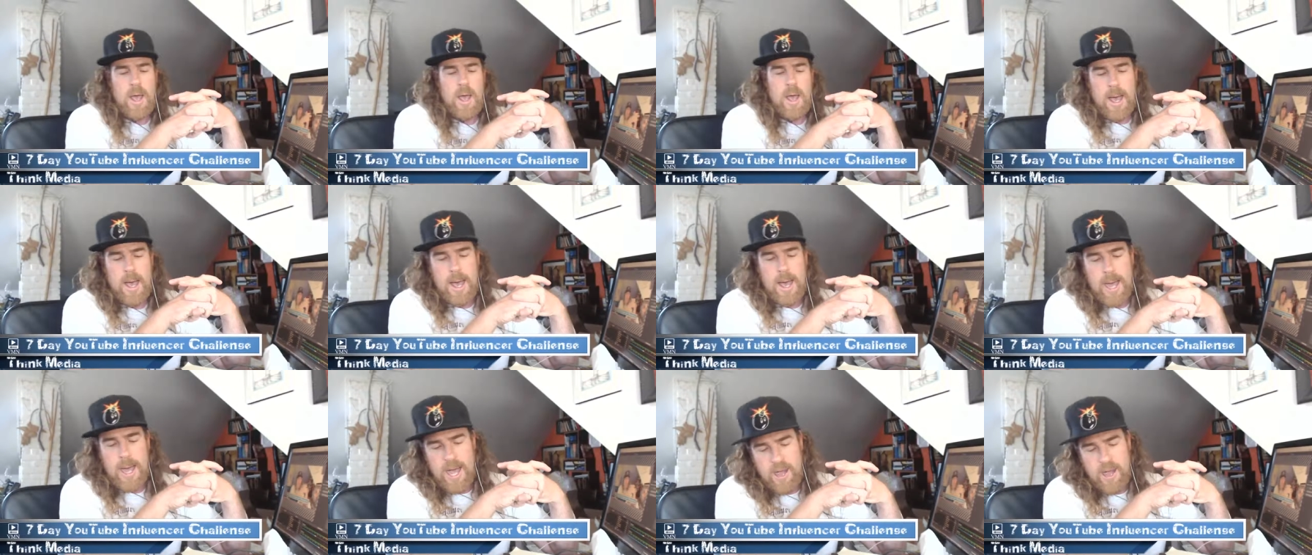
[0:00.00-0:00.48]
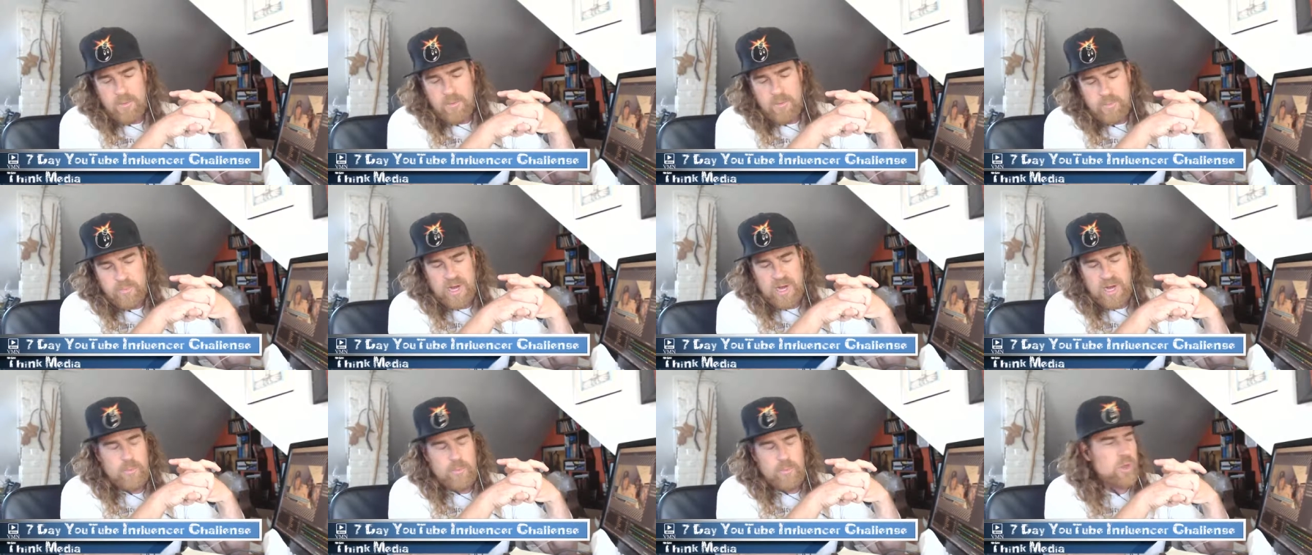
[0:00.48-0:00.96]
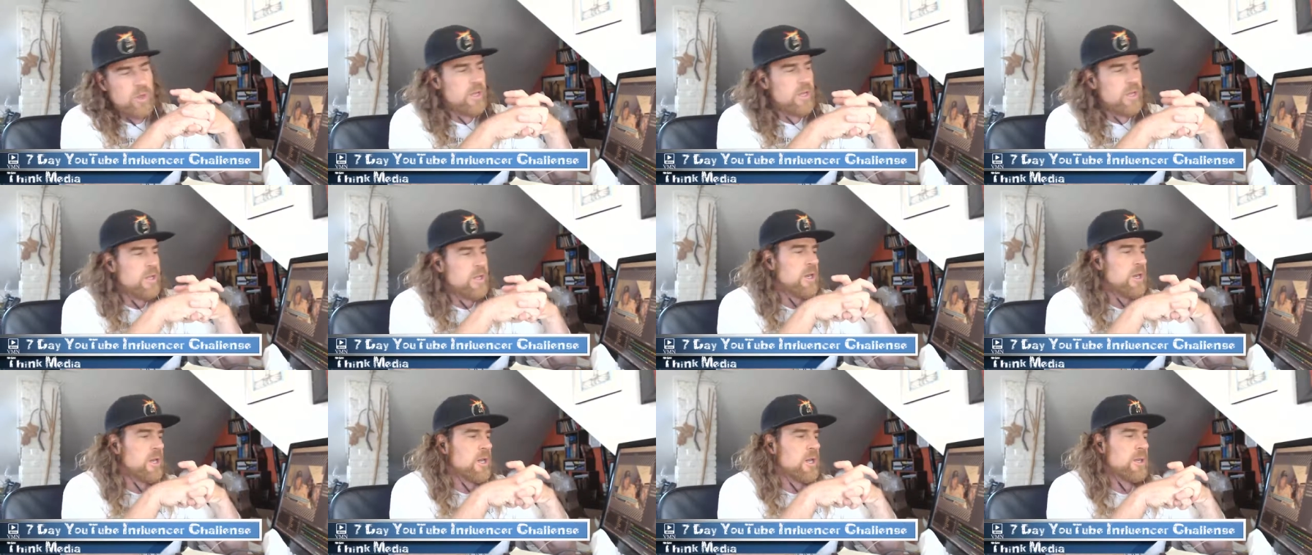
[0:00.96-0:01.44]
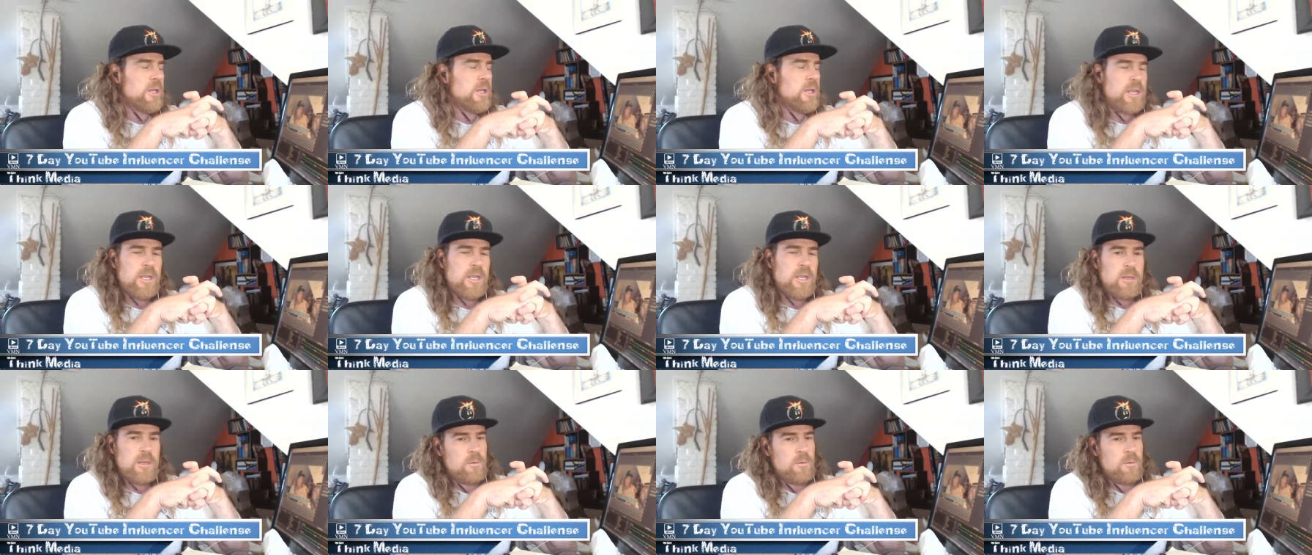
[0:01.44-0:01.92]
Um, but I'm really going to
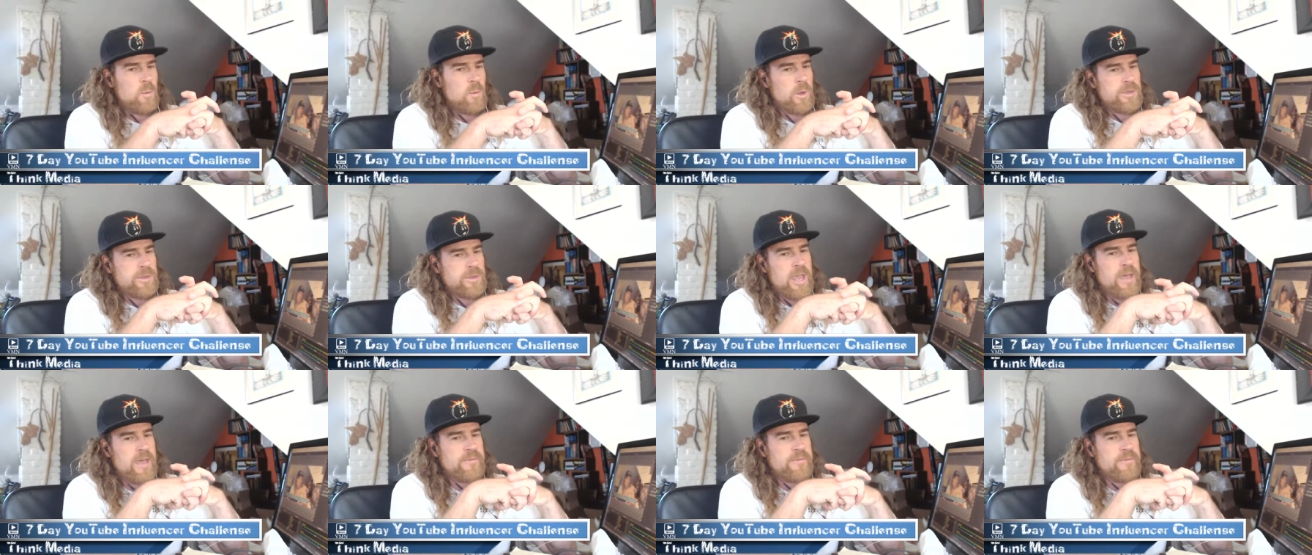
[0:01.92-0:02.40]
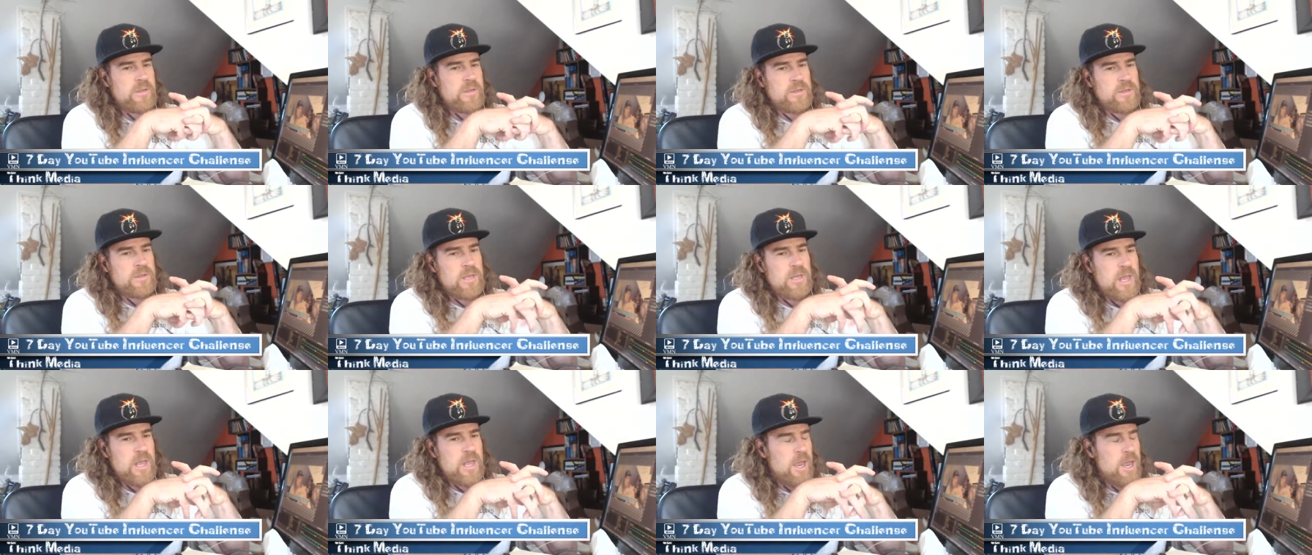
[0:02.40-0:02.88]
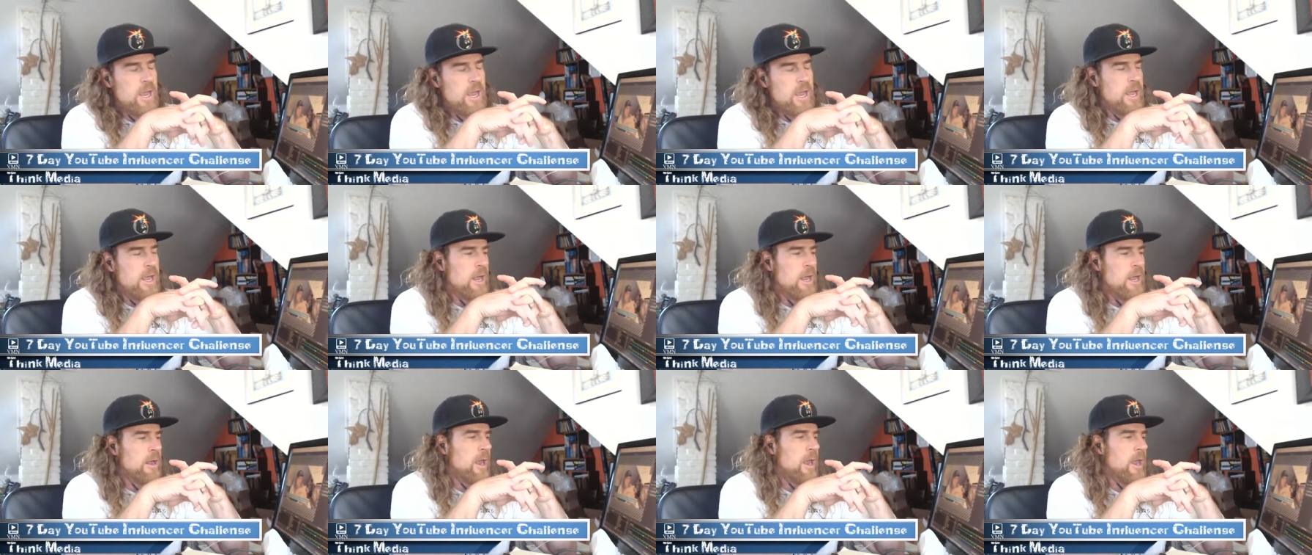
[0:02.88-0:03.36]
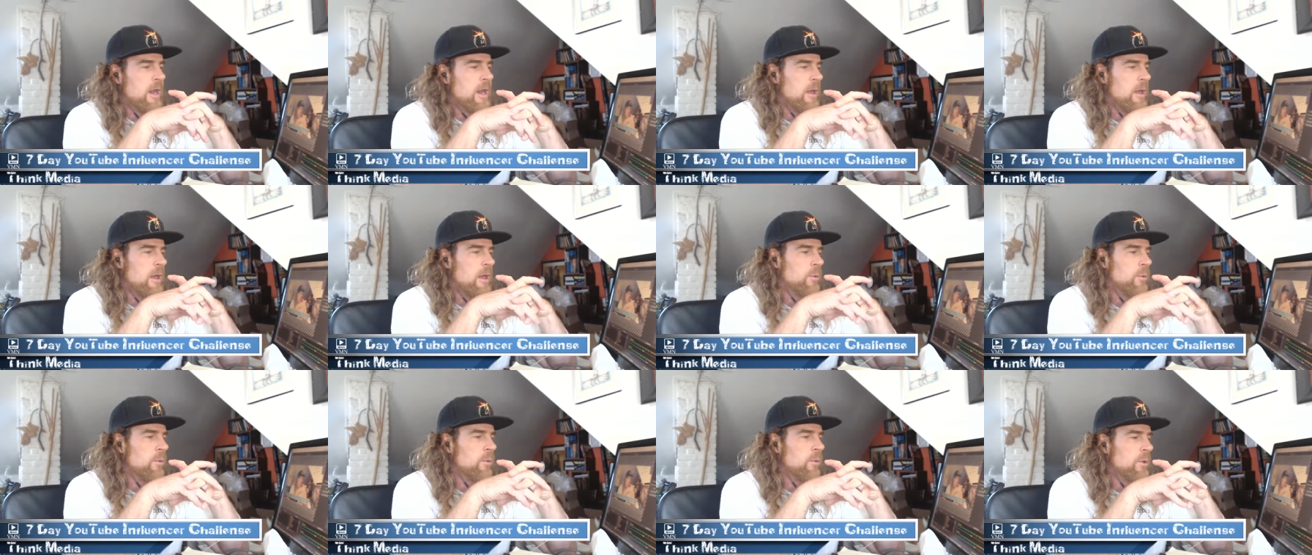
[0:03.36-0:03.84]
glean what they have to say, and I and I
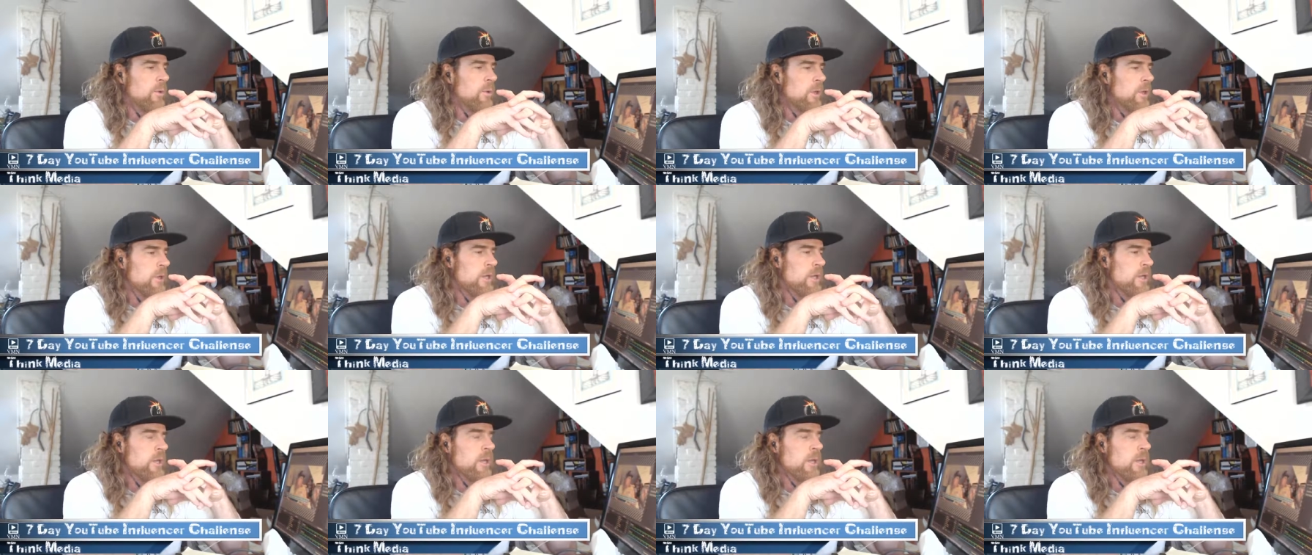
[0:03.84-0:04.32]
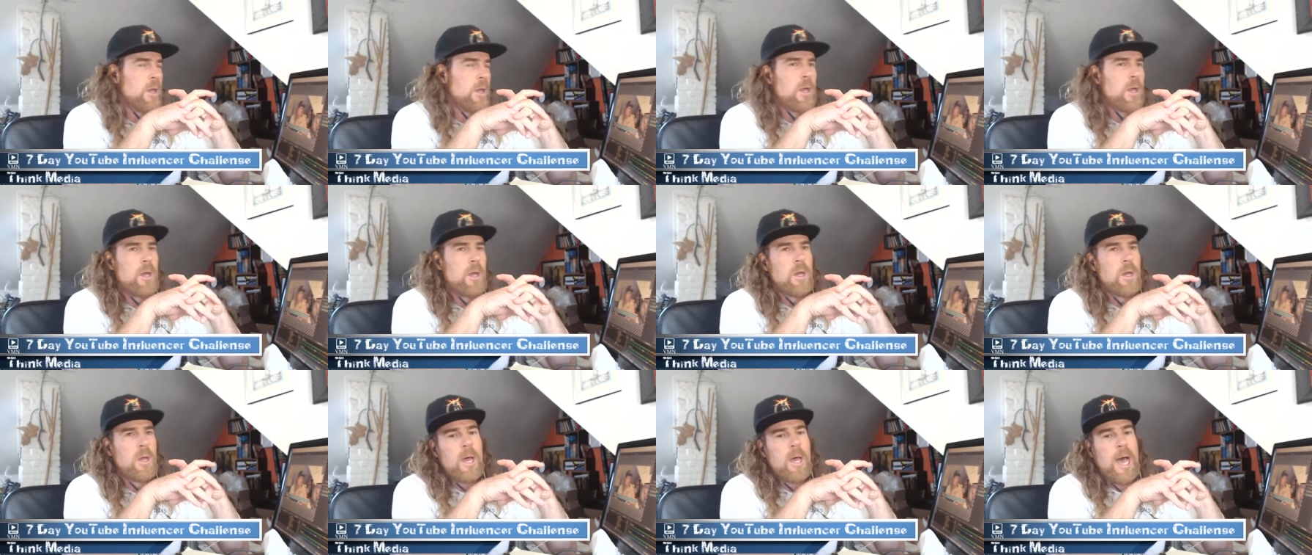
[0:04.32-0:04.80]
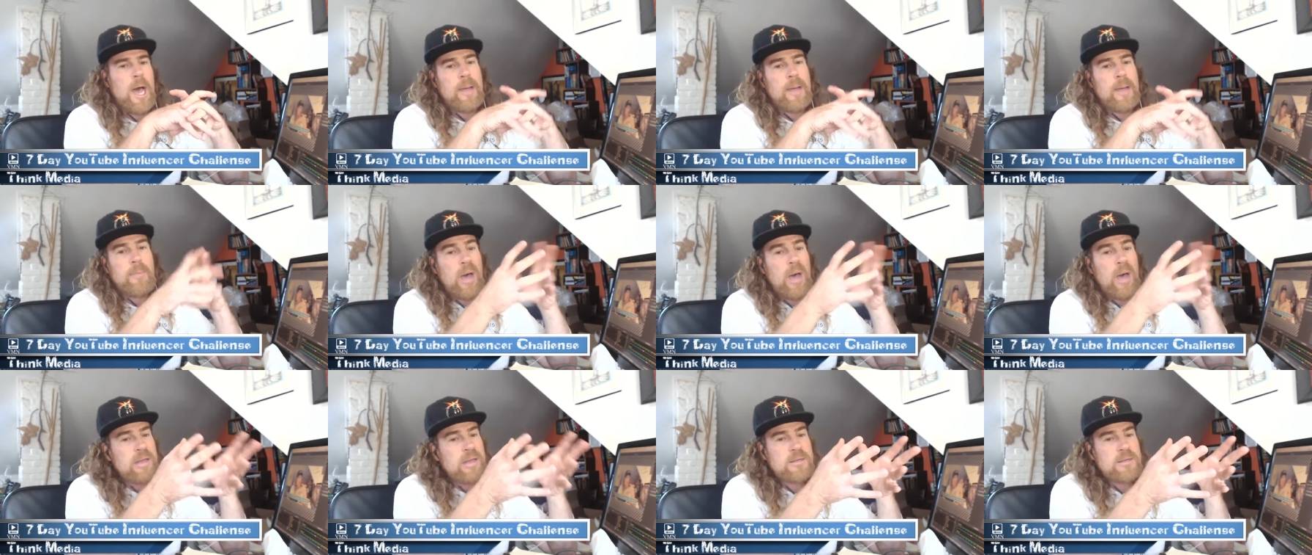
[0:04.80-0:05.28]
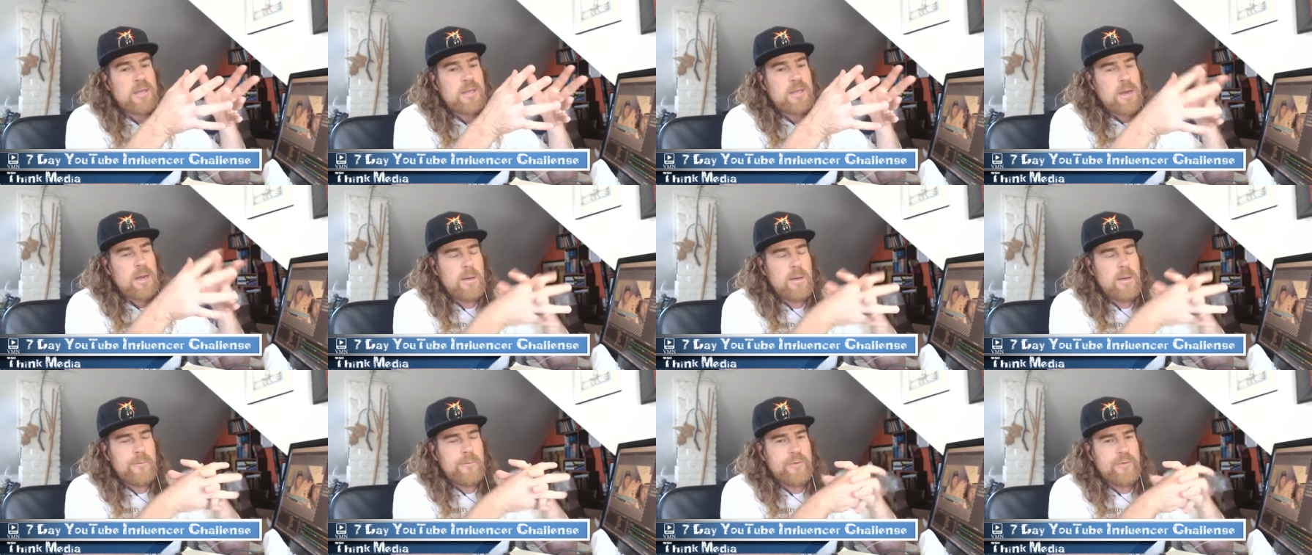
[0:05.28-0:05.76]
really, I might sign
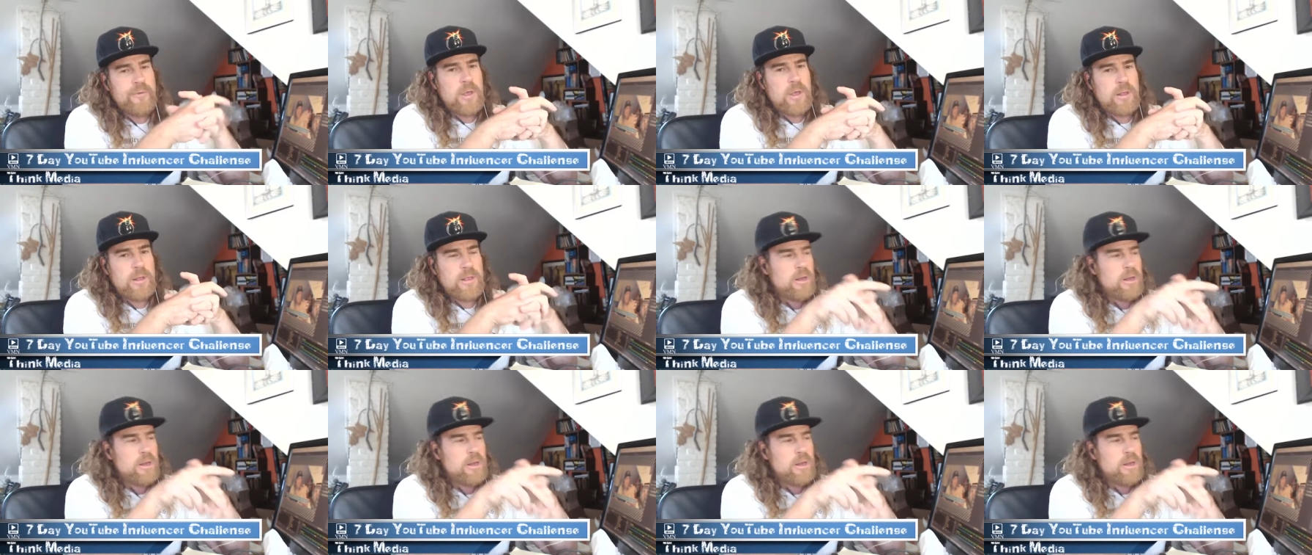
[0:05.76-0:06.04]
up for that.